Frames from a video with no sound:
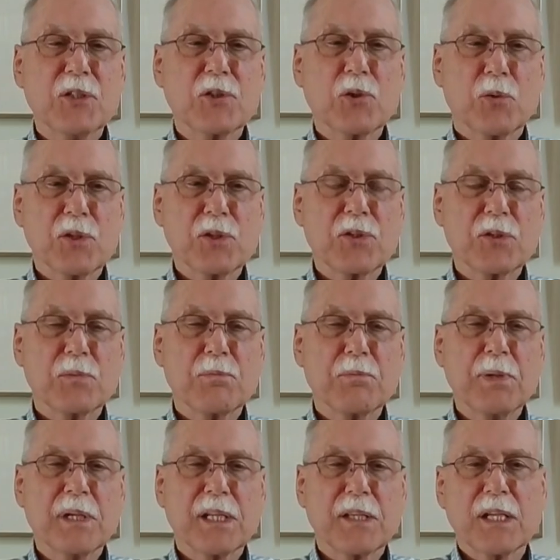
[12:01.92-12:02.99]
choice to
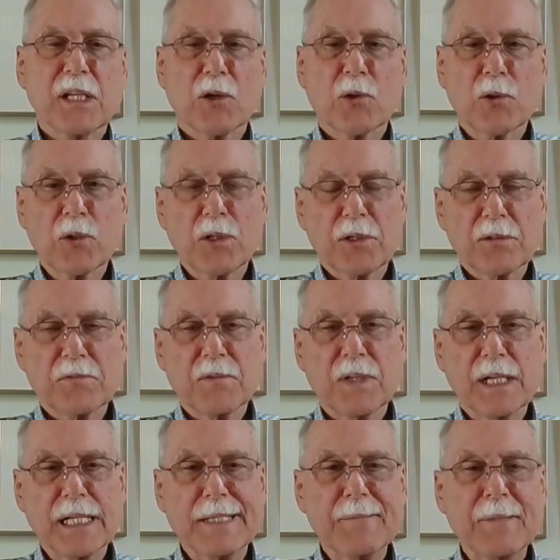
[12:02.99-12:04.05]
pick the earlier
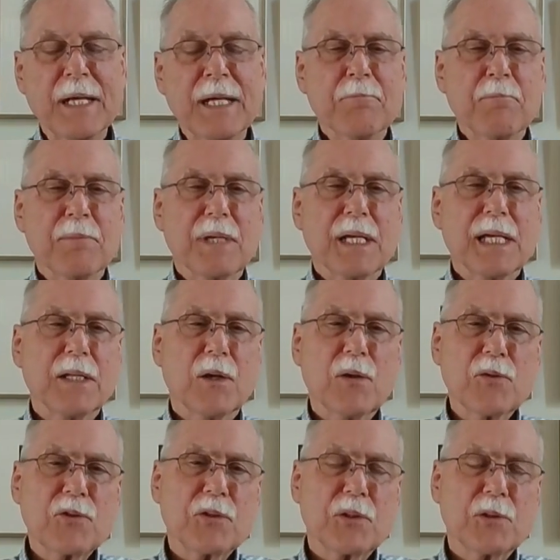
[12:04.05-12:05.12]
flight. And
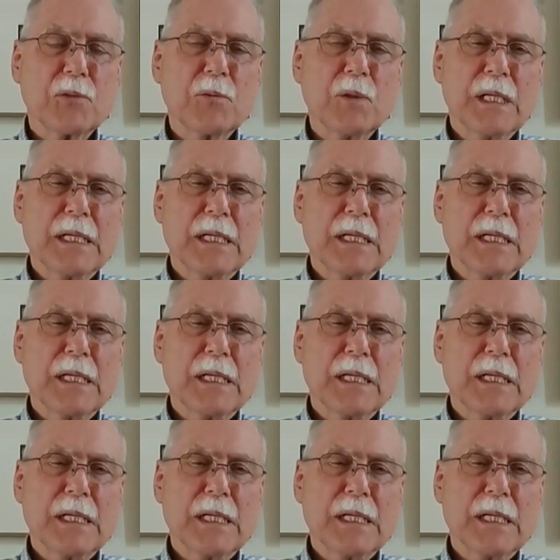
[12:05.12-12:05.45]
also,